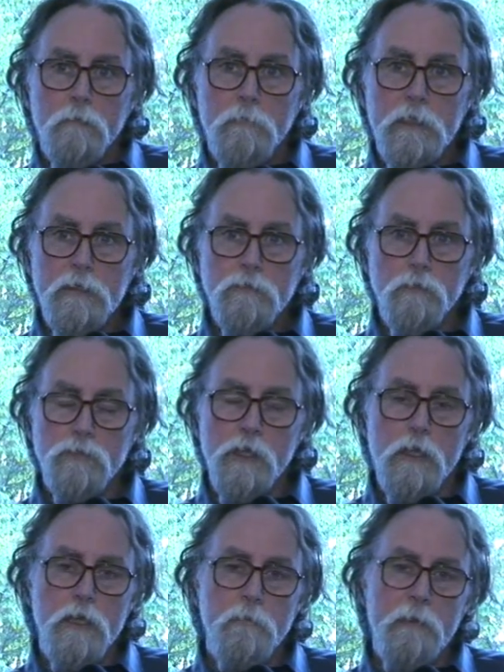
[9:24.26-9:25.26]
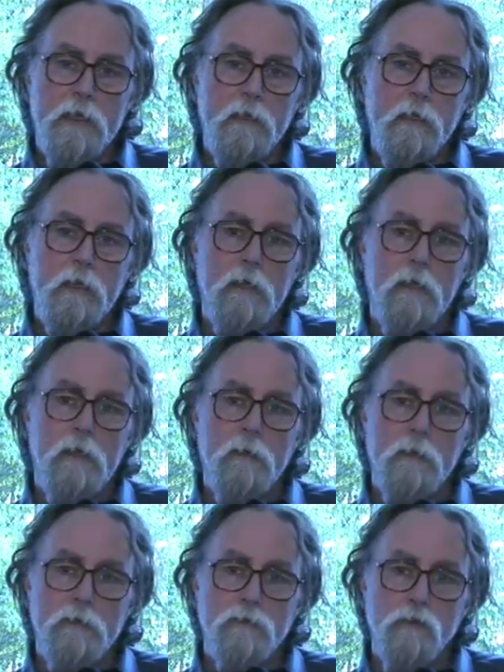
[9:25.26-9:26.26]
but he's also going to be
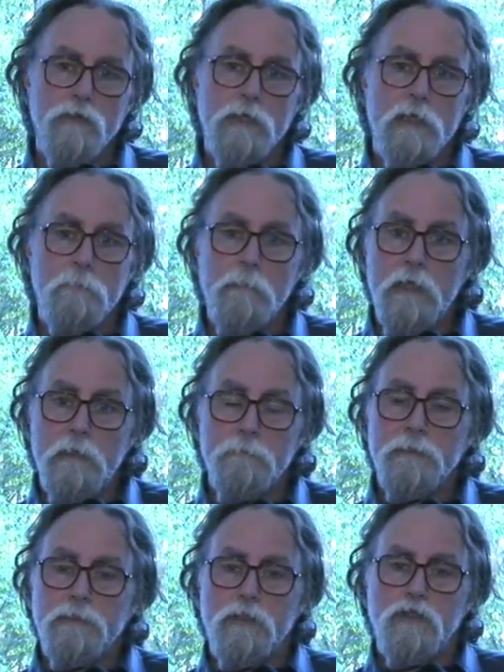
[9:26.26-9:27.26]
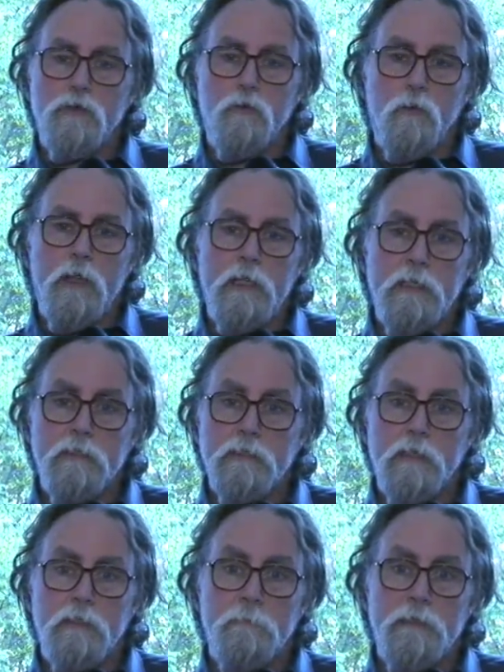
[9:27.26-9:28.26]
in a position where he's
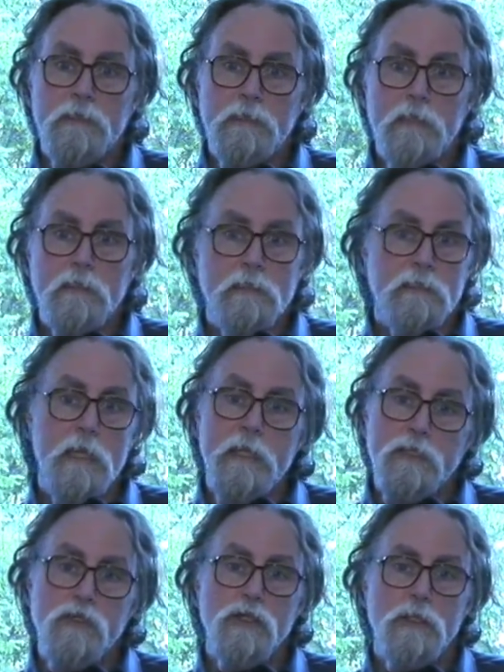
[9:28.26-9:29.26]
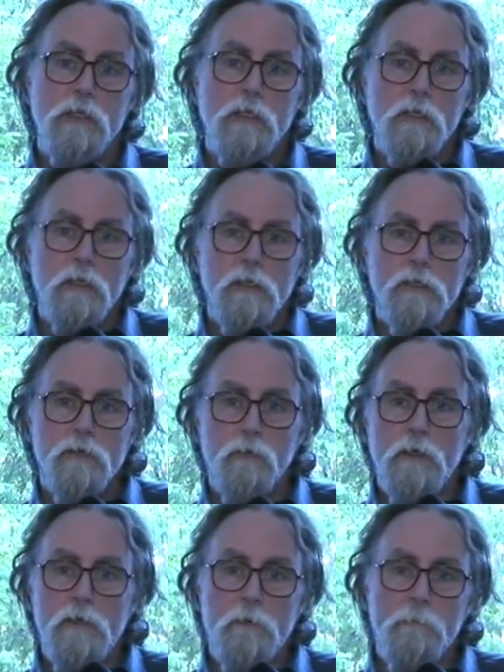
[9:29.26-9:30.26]
going to be center stage to
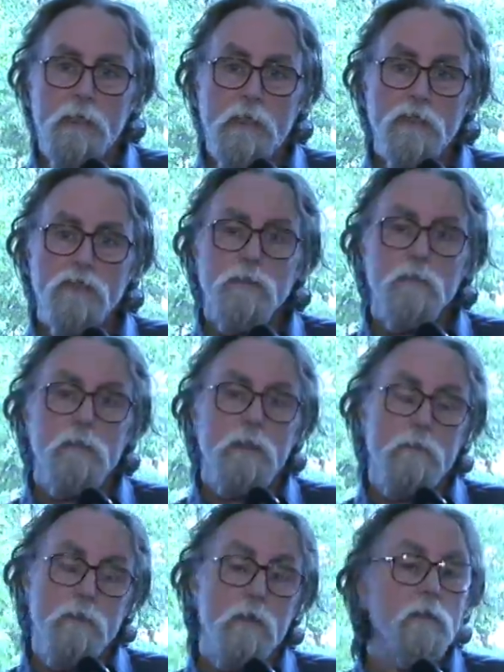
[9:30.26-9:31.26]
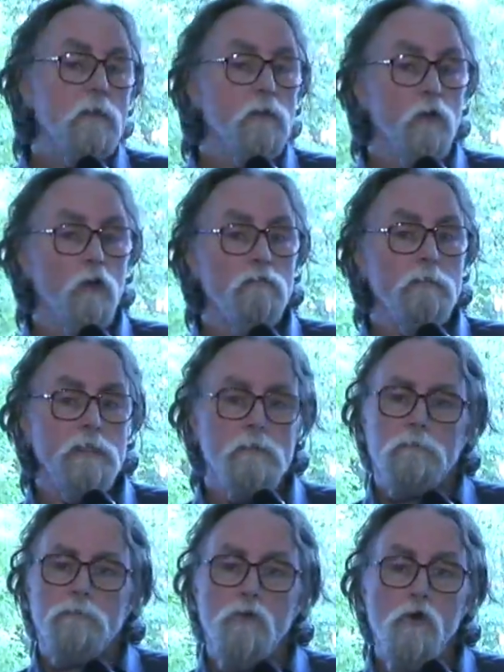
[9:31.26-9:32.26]
one of the biggest either
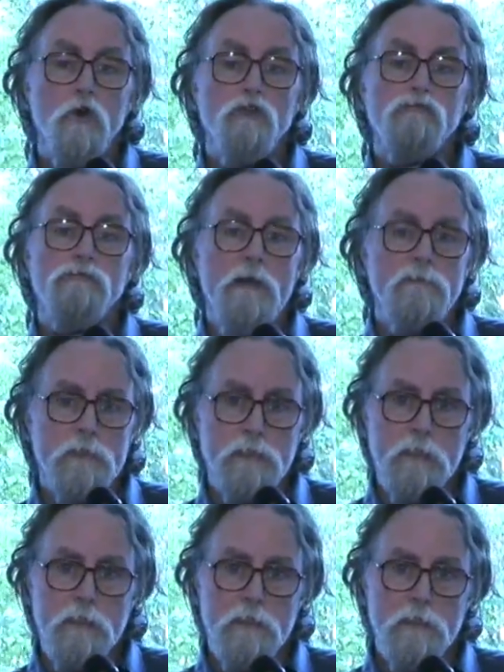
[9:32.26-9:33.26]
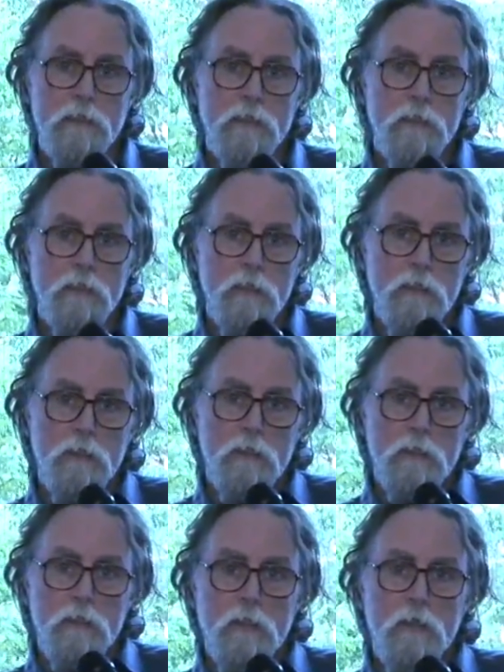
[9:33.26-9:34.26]
glories or travesties
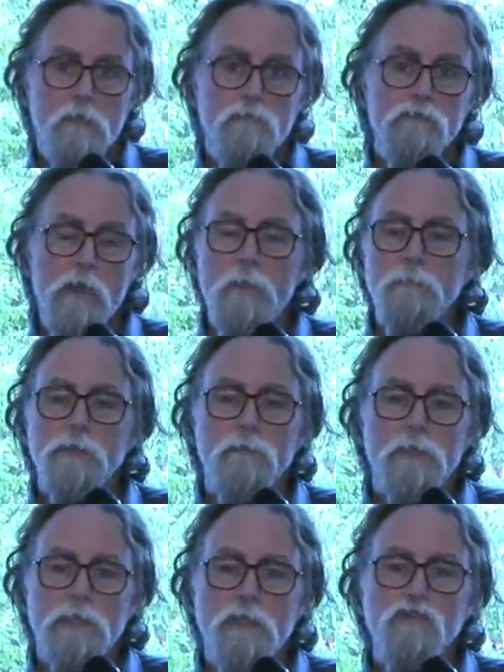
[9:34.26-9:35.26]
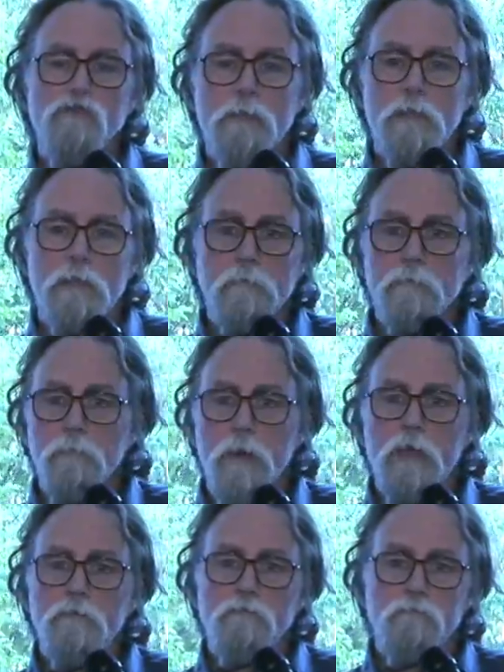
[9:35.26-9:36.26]
and crimes of the century that
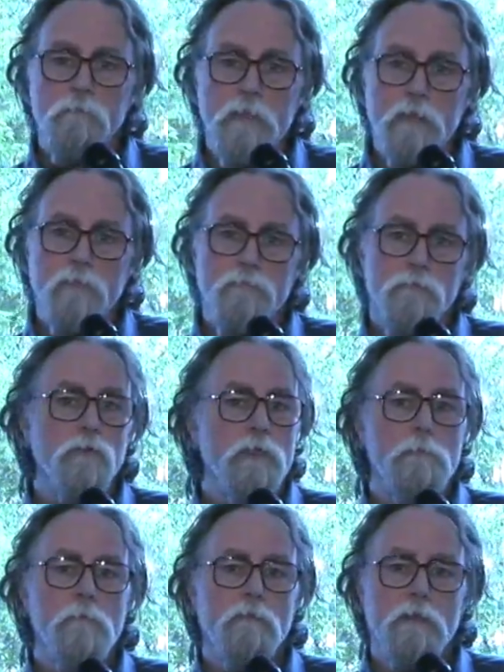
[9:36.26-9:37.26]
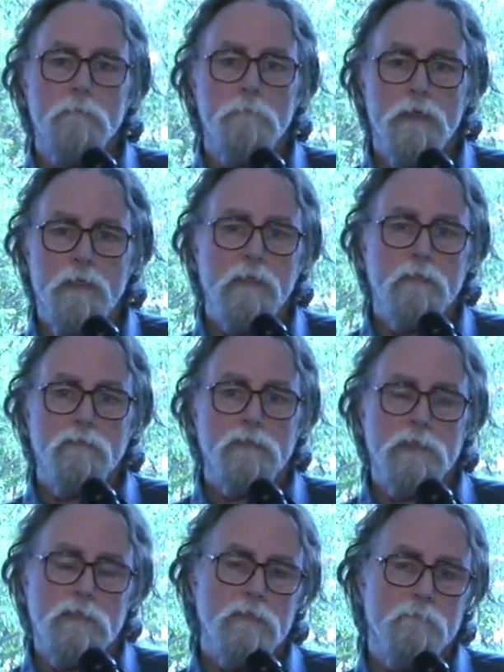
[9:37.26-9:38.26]
might reek through the American political
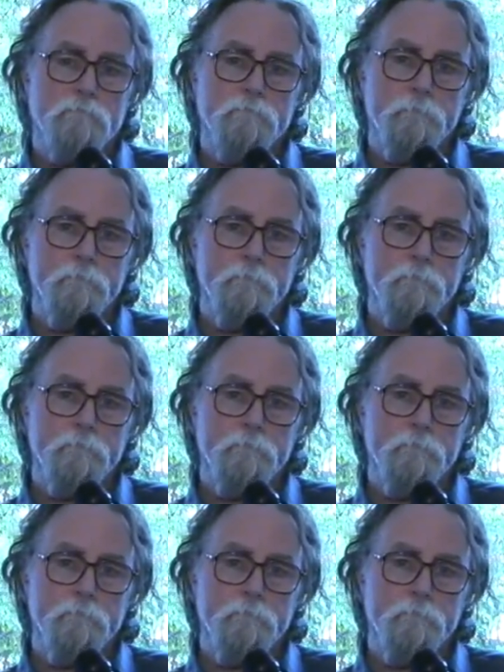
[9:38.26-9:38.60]
system.